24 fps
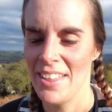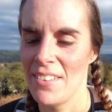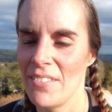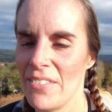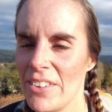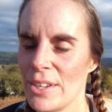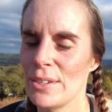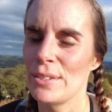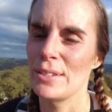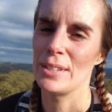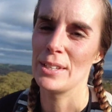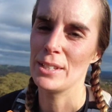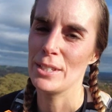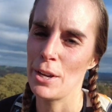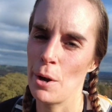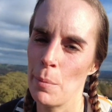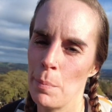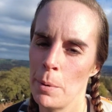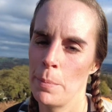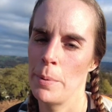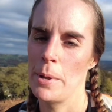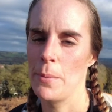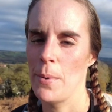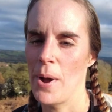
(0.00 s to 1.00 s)
The views at the
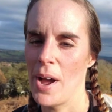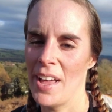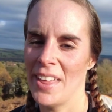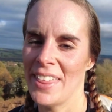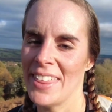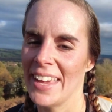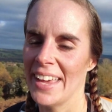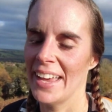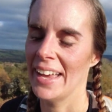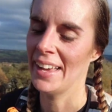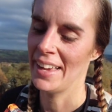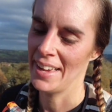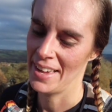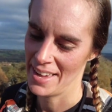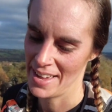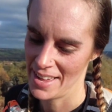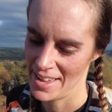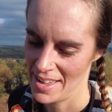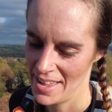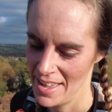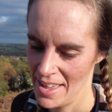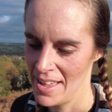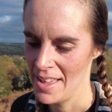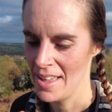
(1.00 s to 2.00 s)
top will be worth it.
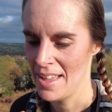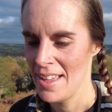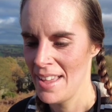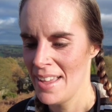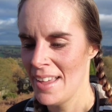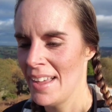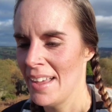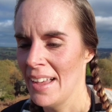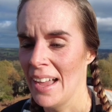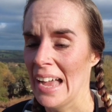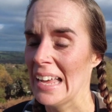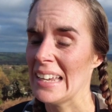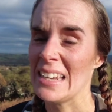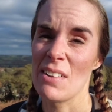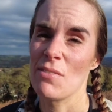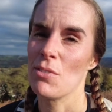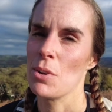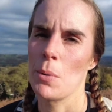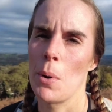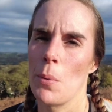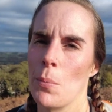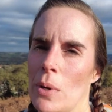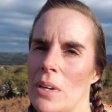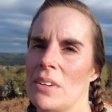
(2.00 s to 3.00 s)
And
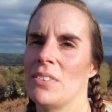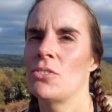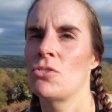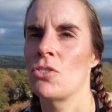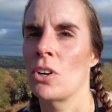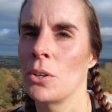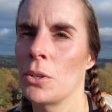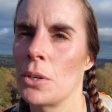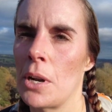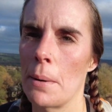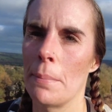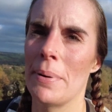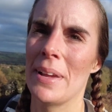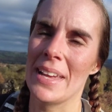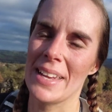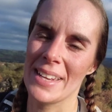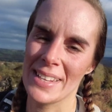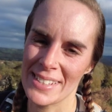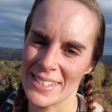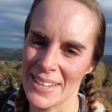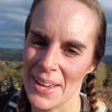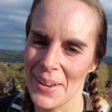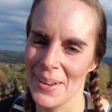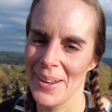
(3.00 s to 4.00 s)
everyone will have struggled up
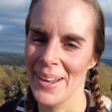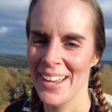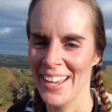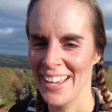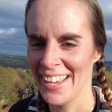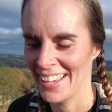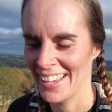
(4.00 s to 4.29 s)
here, so